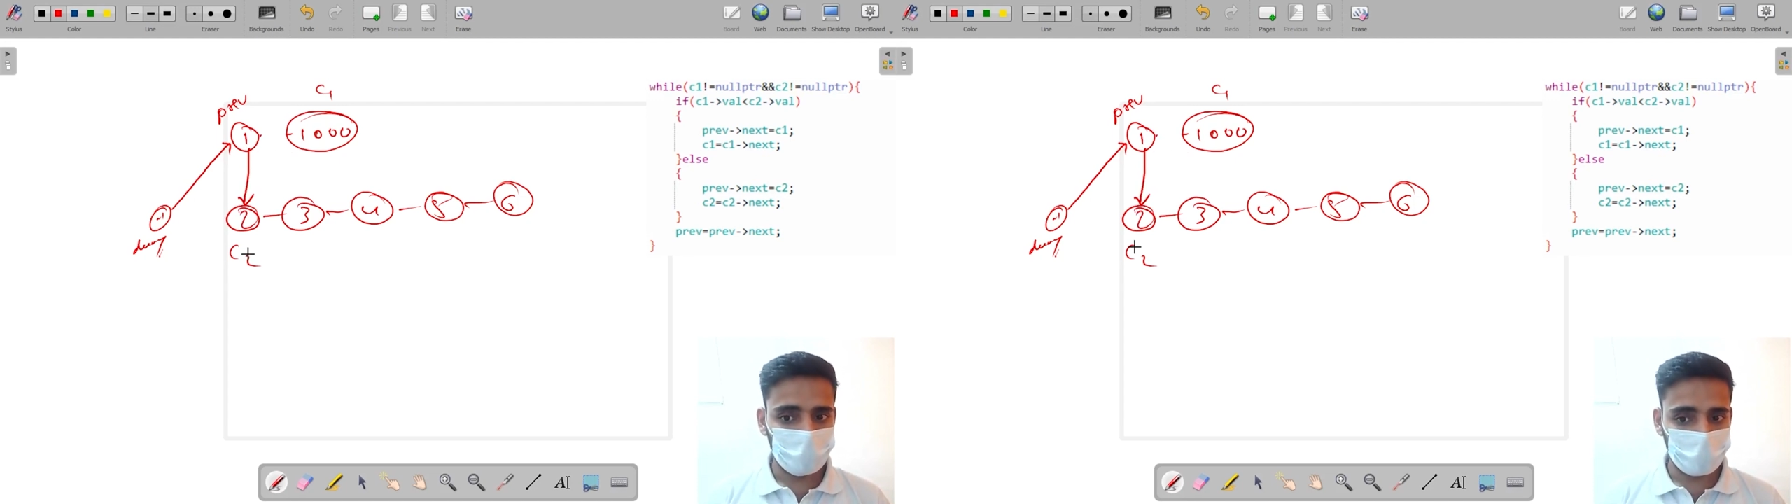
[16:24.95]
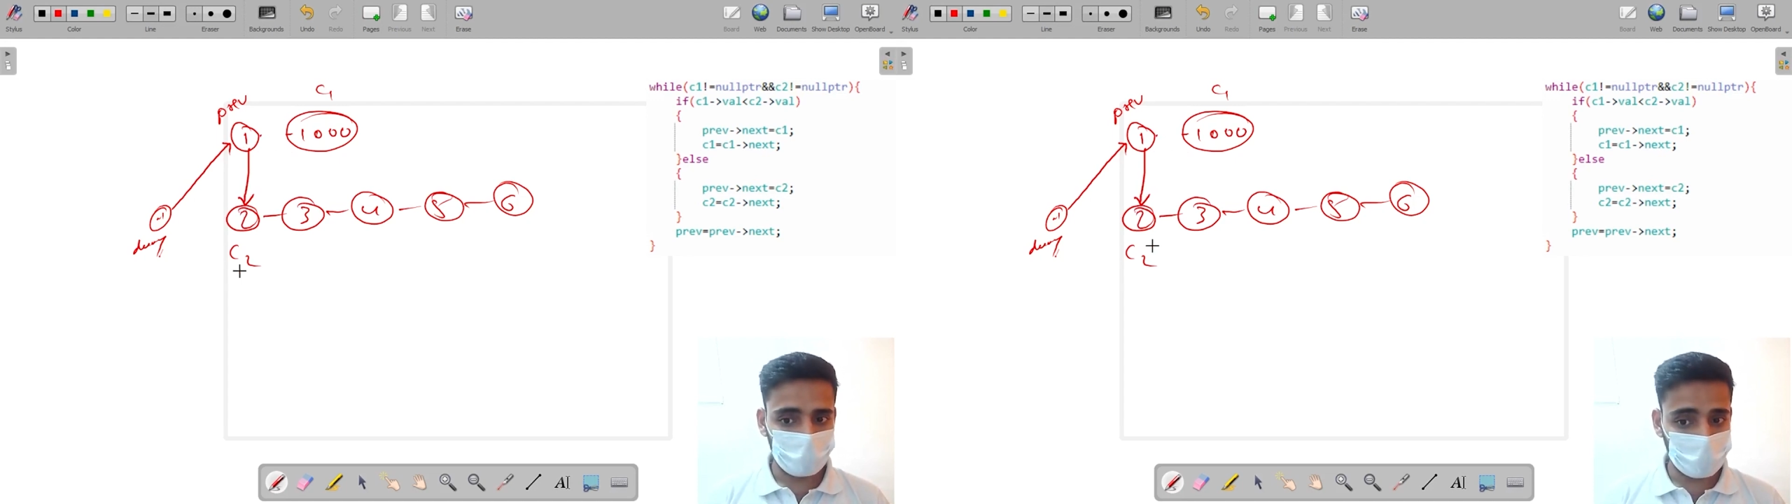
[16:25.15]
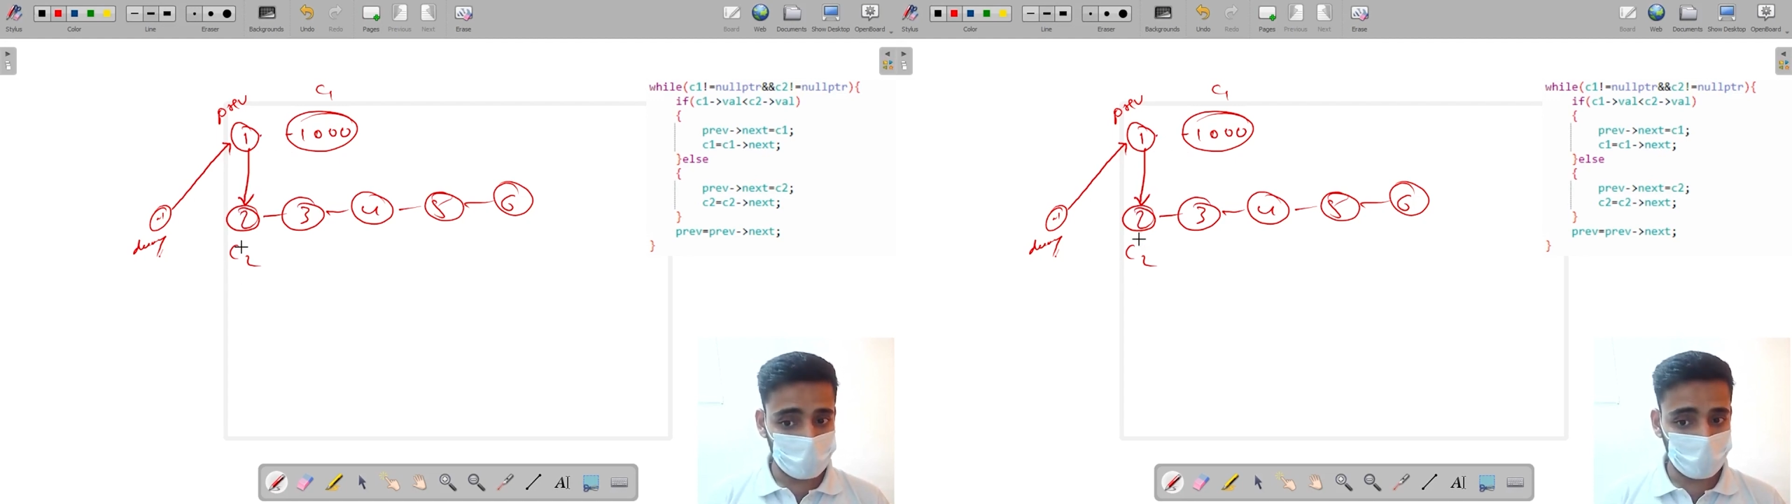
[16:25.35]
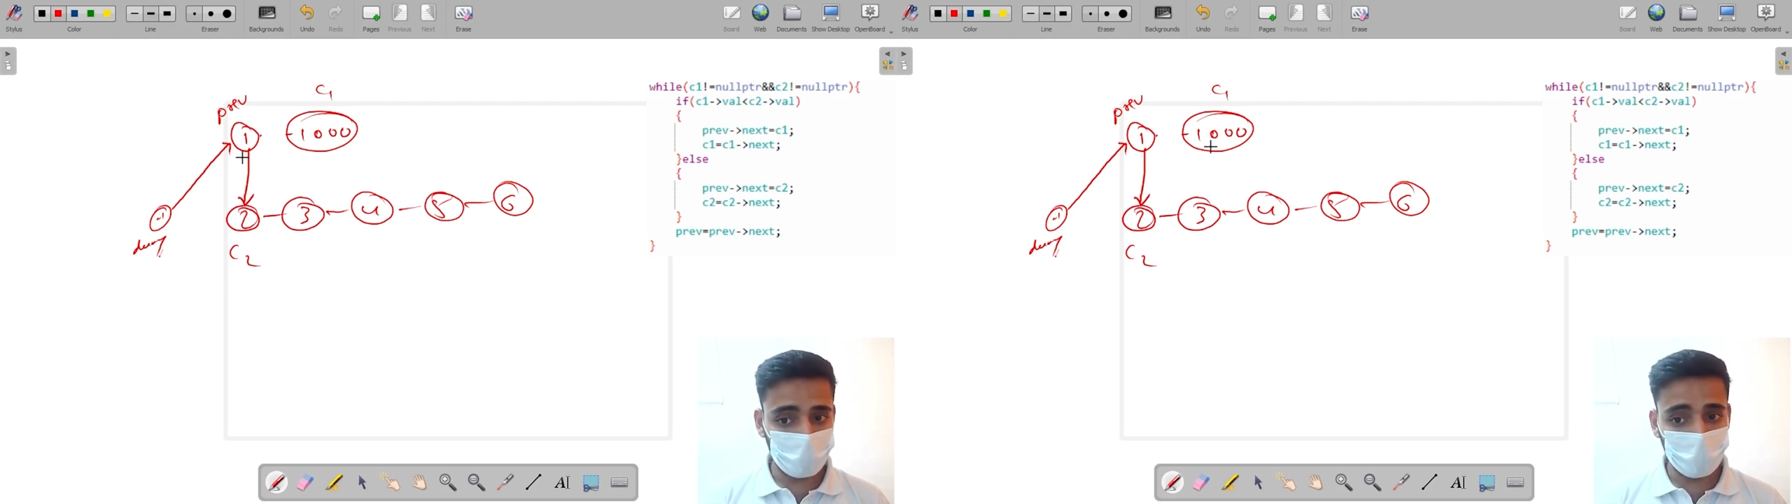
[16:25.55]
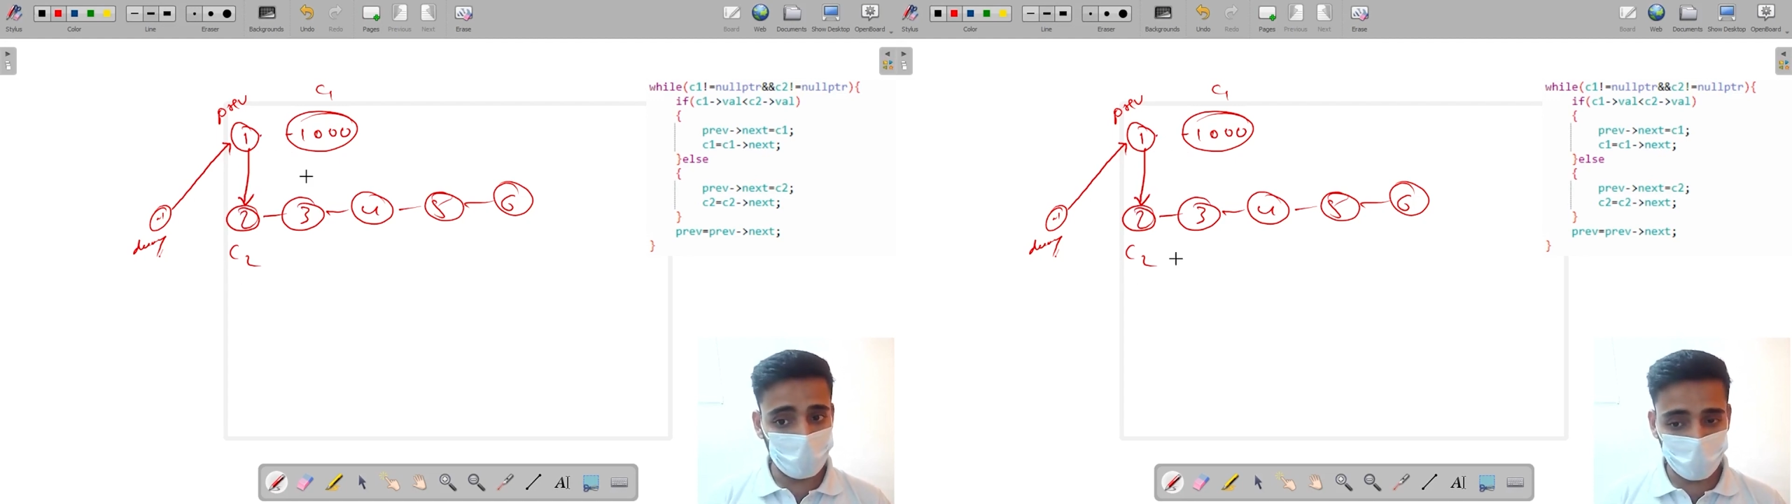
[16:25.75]
The C2 will
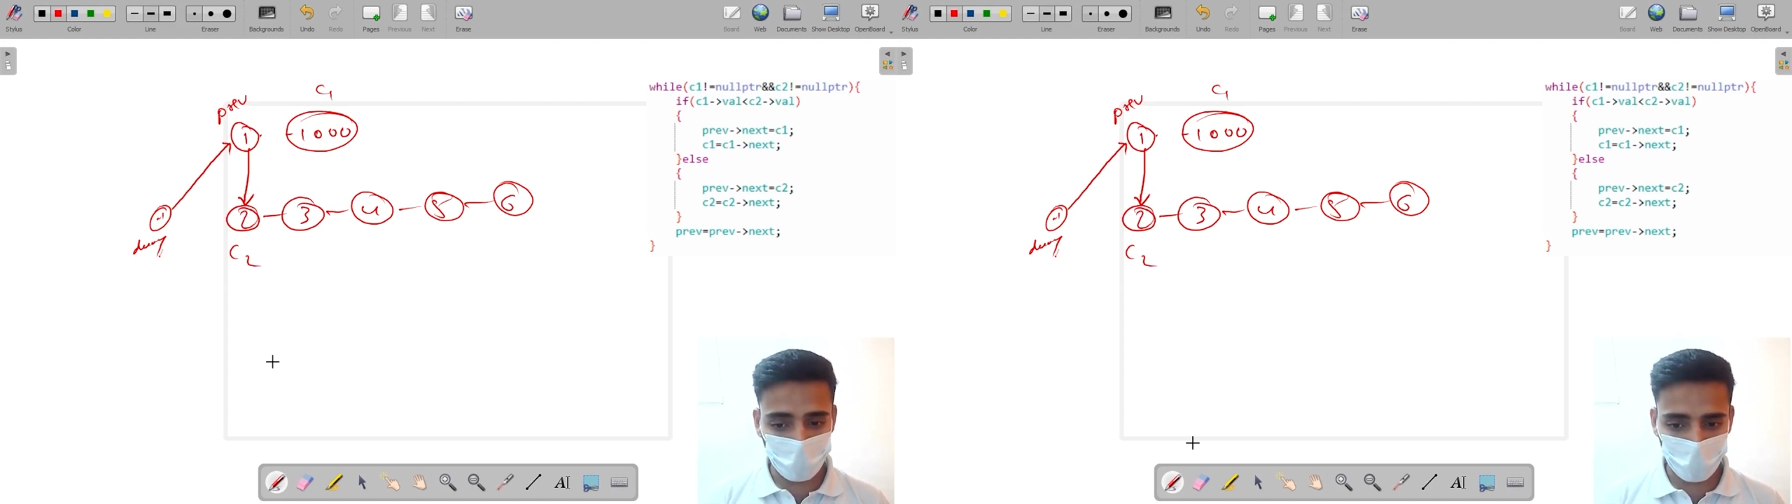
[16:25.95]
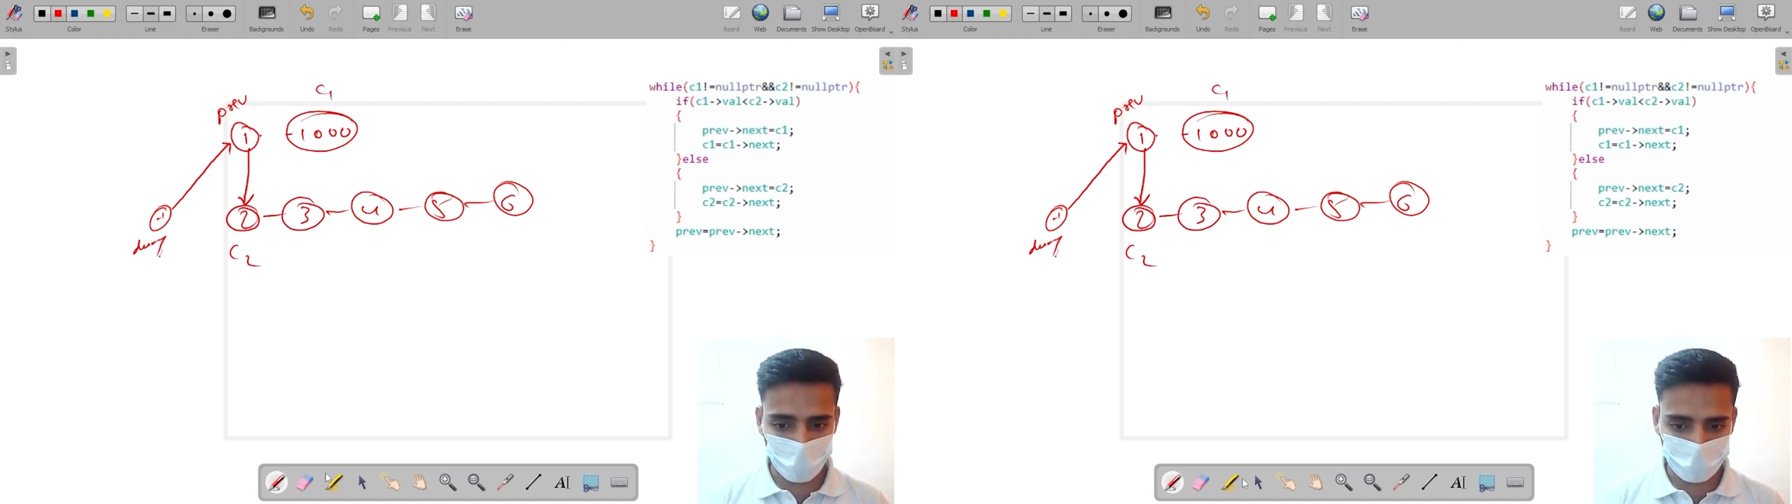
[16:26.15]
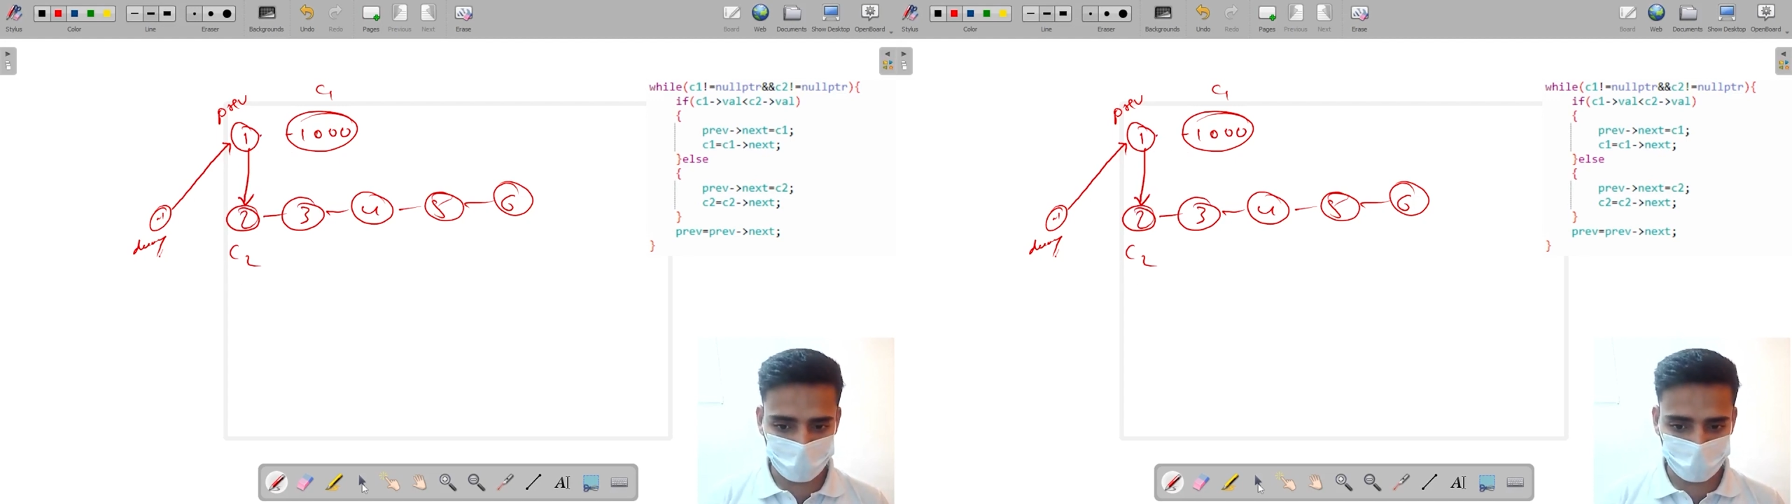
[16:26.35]
move forward.